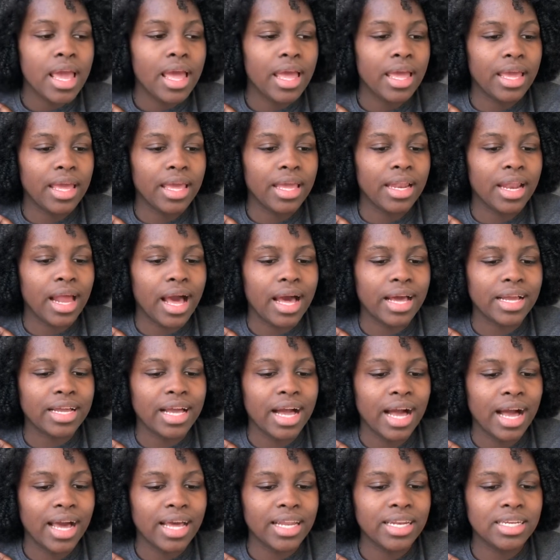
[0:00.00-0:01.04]
And I
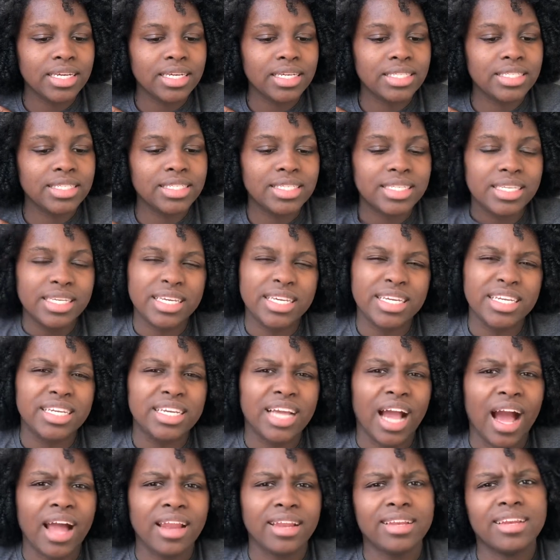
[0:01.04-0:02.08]
kind of
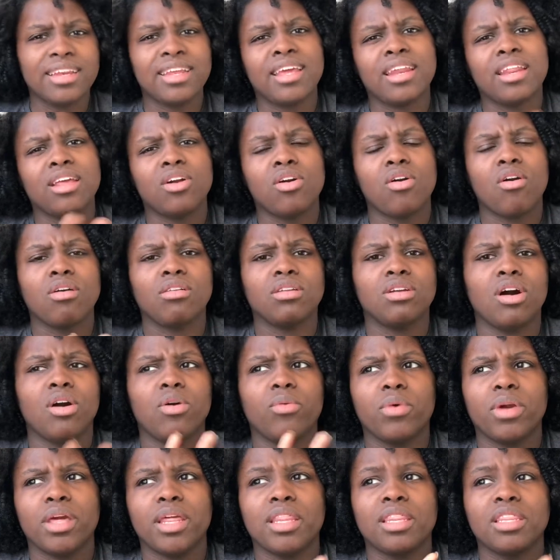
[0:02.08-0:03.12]
didn't go
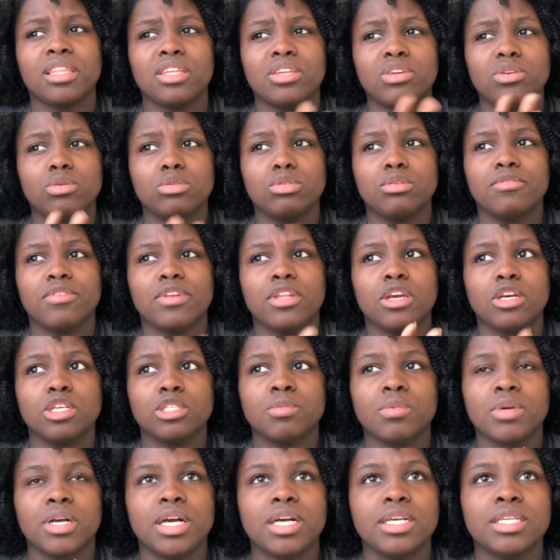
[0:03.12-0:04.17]
along with the YouTube
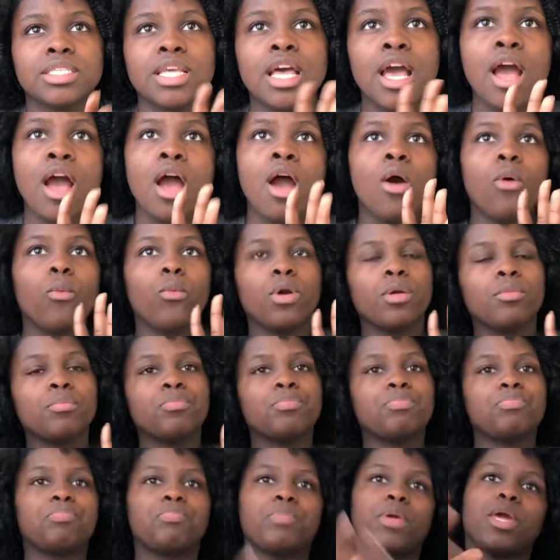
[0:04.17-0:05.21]
videos, because when
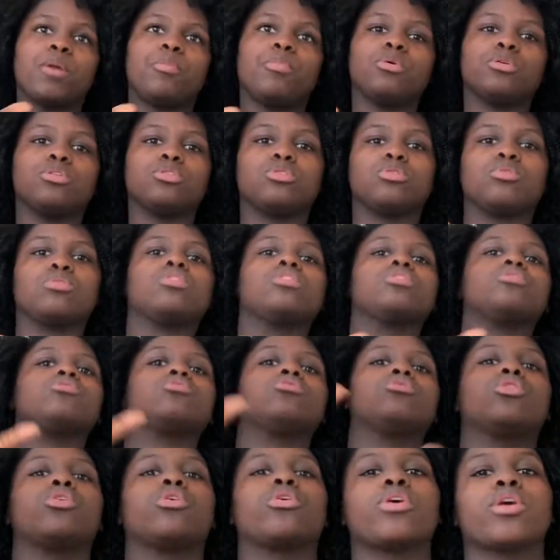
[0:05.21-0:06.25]
people do the
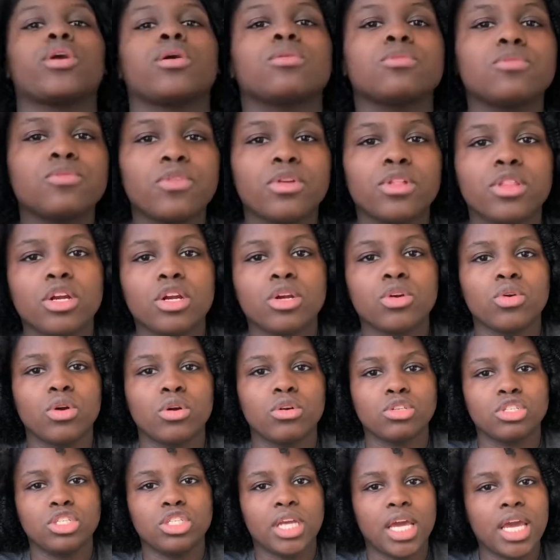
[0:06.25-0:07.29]
tutorials for their
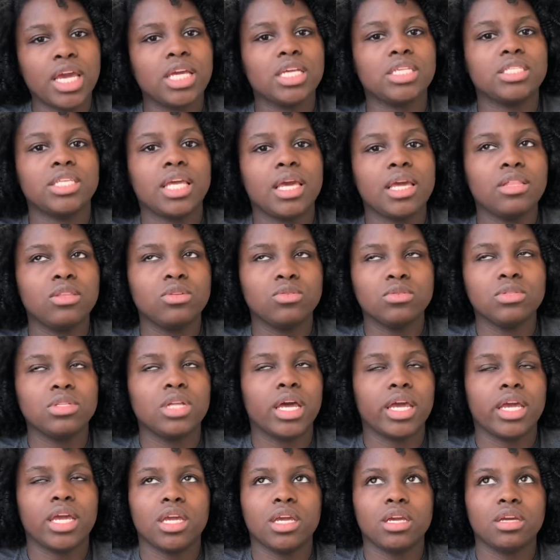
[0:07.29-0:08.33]
crochets, they do
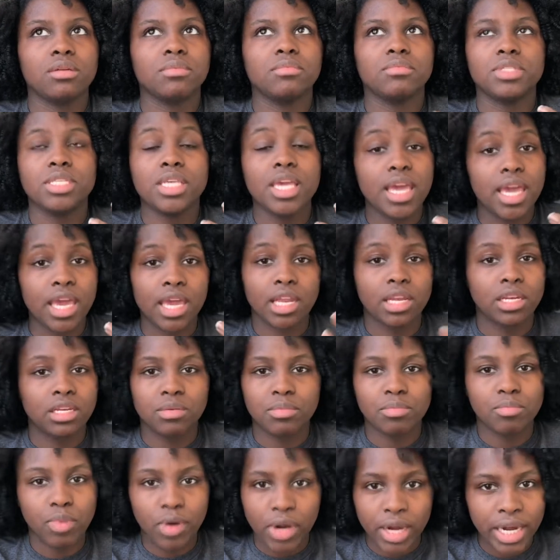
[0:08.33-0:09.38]
like
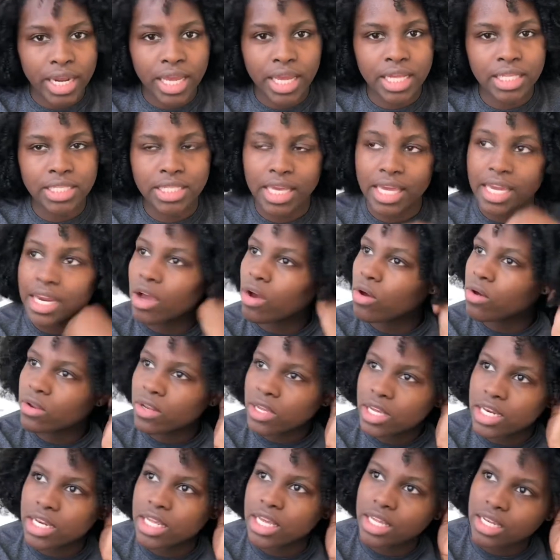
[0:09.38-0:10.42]
10 braids, and I
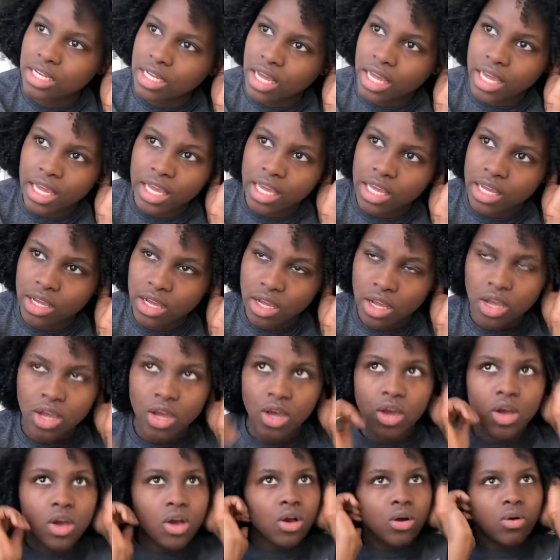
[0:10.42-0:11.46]
only did like
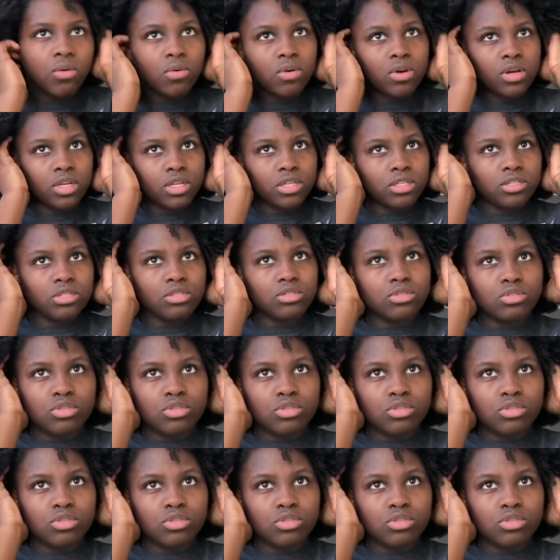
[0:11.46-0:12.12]
1,